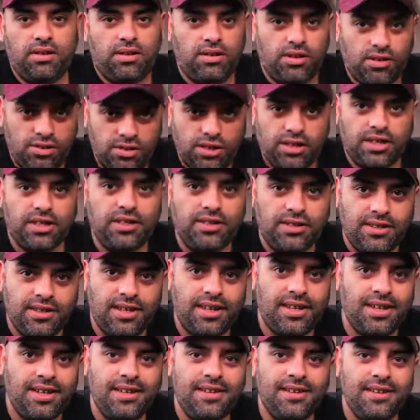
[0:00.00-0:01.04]
you can
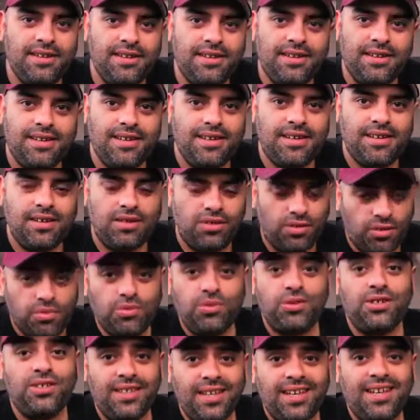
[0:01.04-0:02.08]
see, you will
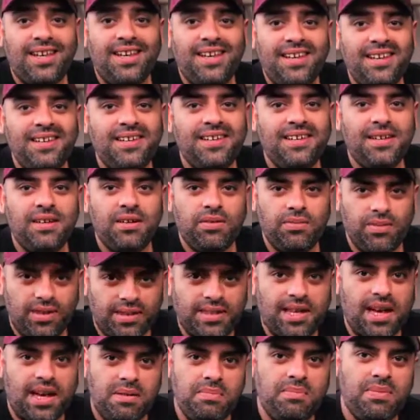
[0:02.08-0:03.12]
see what
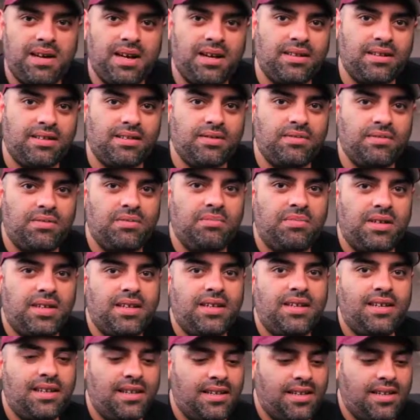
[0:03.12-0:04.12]
that impact would be.